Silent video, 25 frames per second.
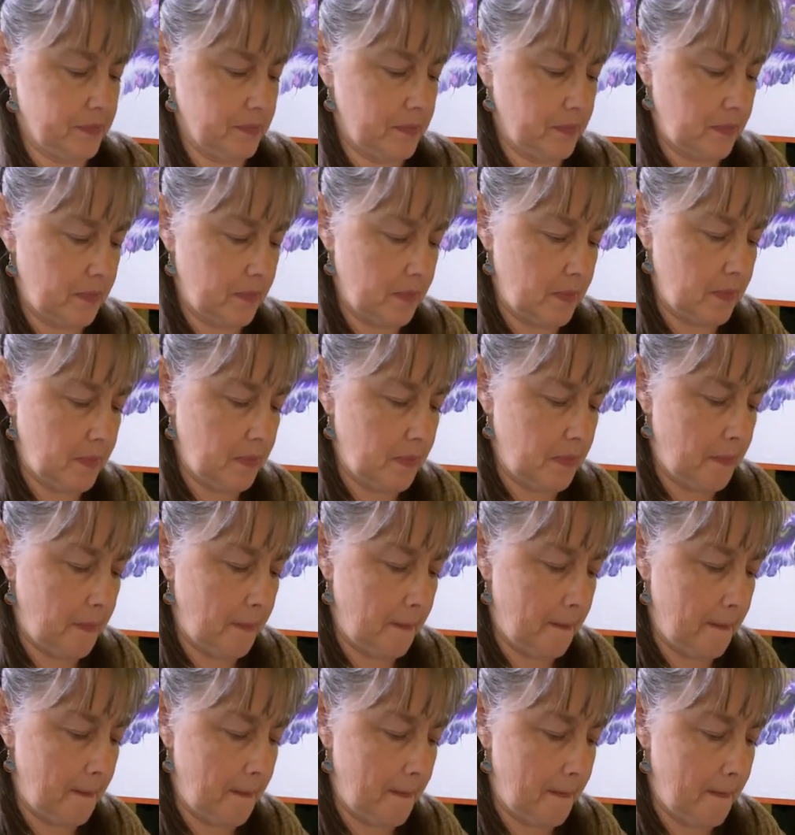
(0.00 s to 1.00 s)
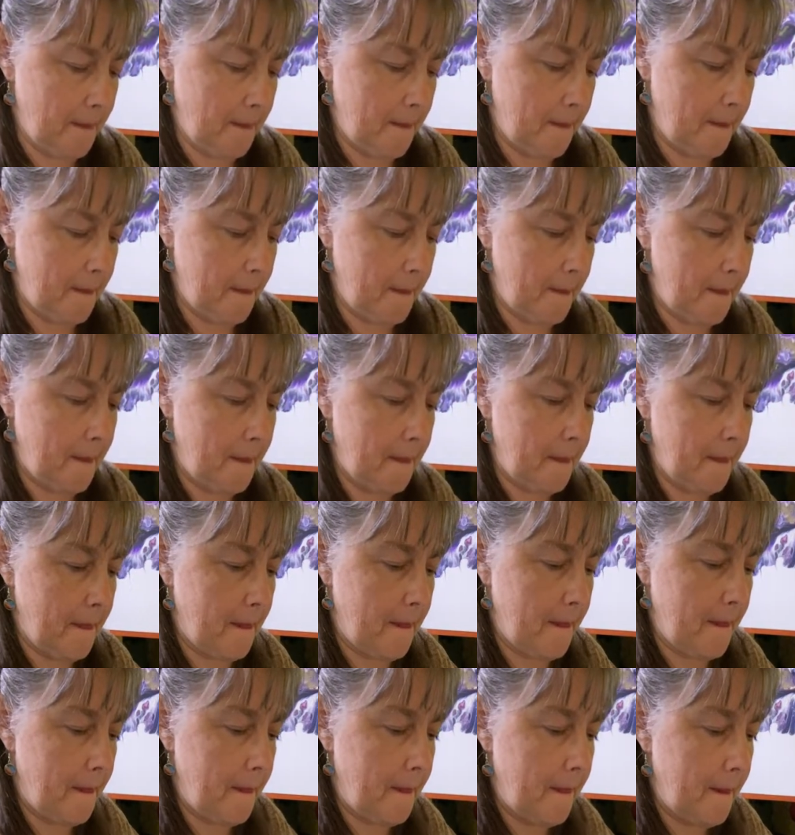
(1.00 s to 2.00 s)

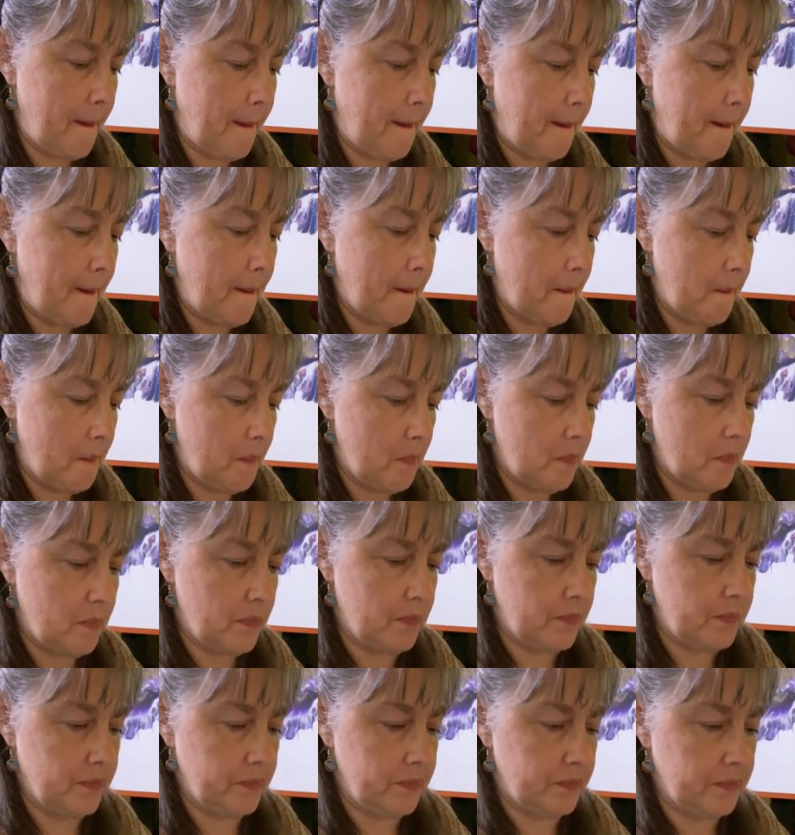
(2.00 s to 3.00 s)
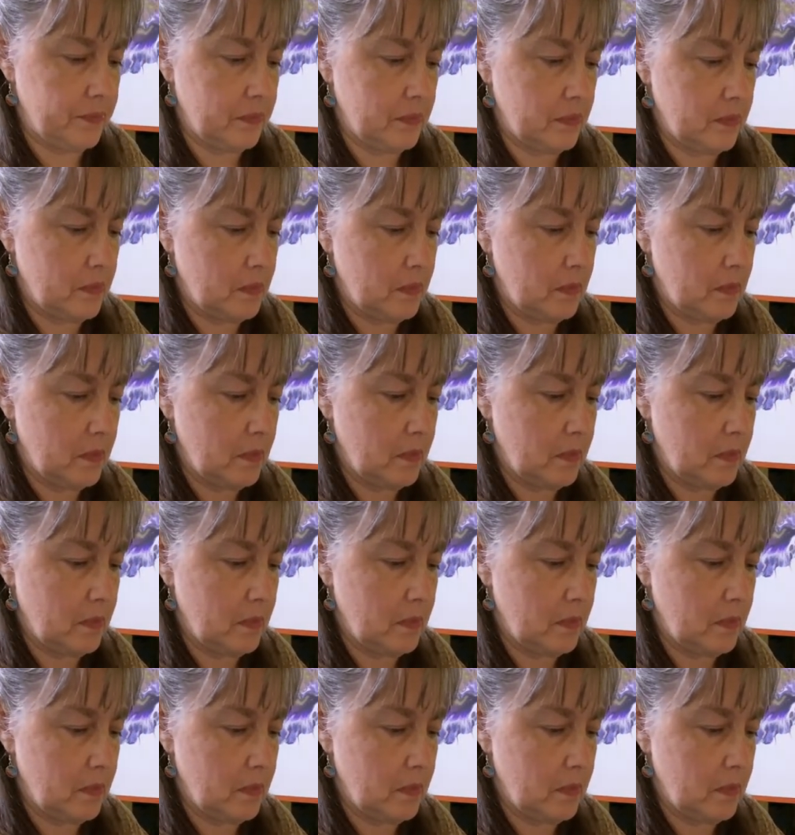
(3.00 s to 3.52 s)
(no one is talking)